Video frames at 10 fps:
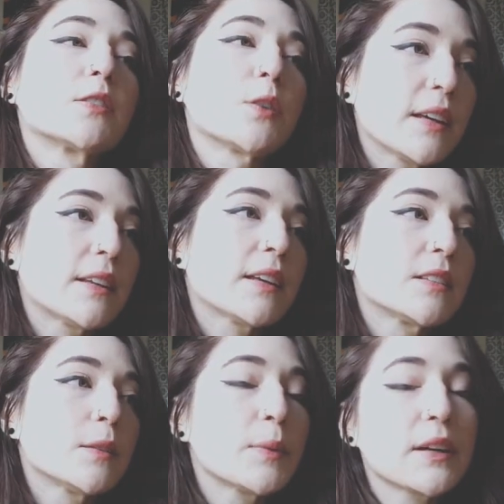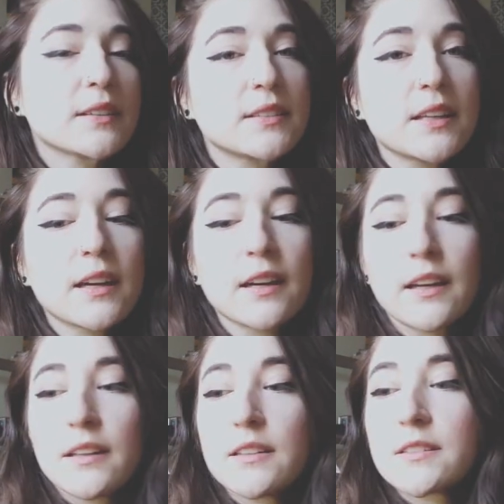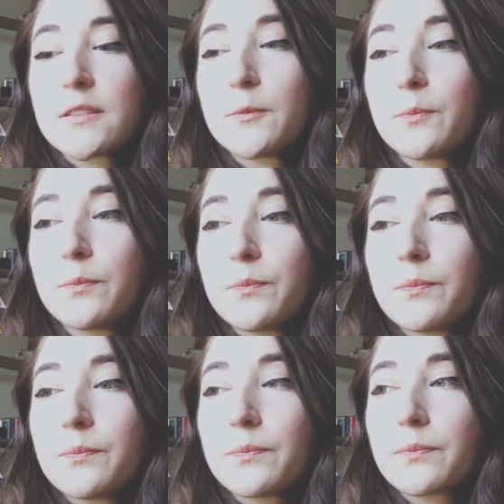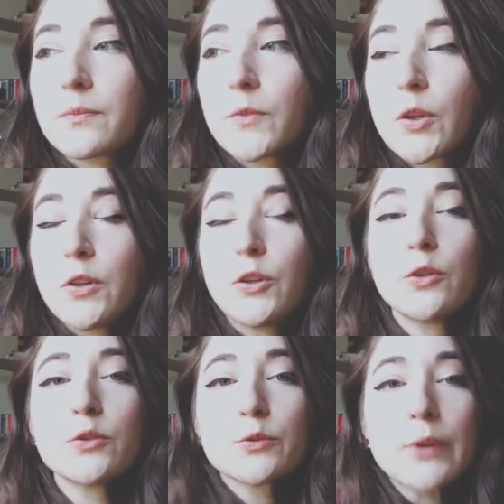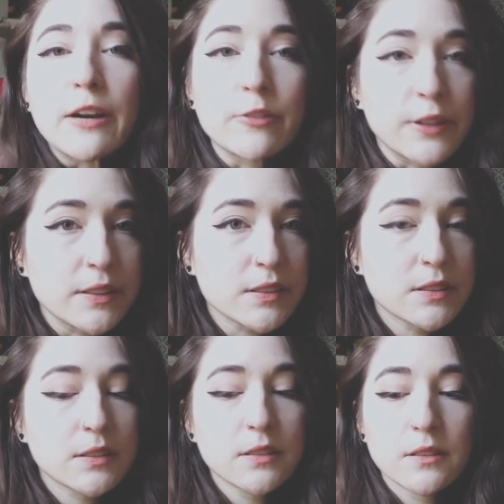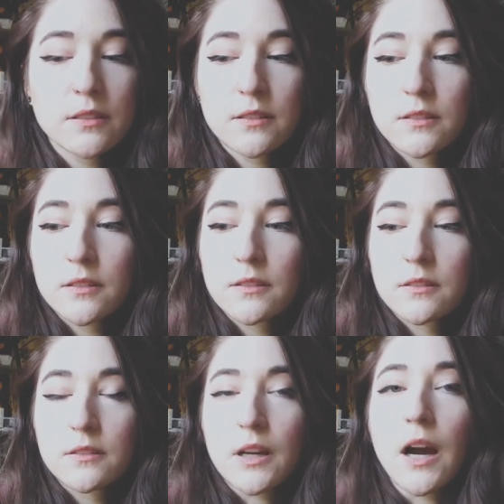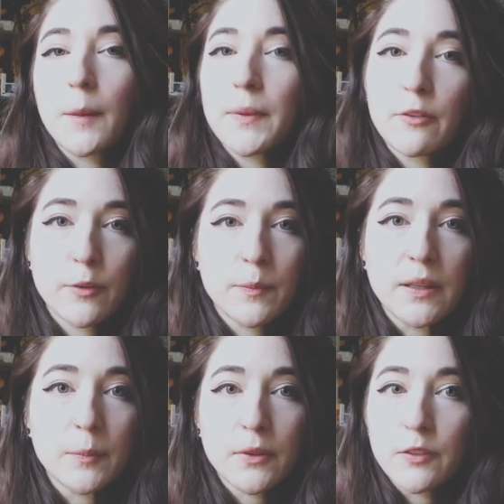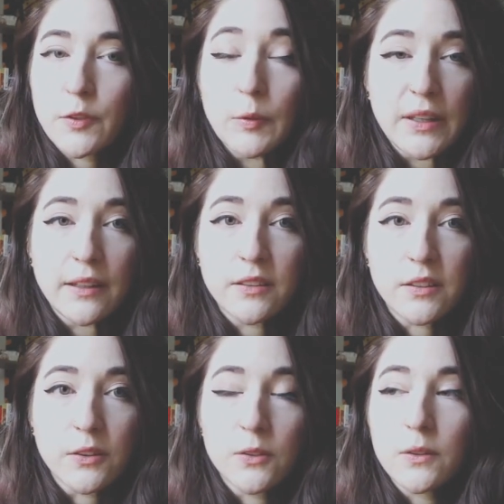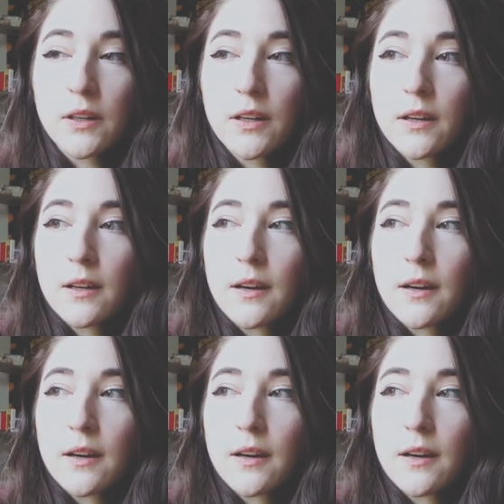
So I think that's the biggest thing, is use reference, copy from people if you need to,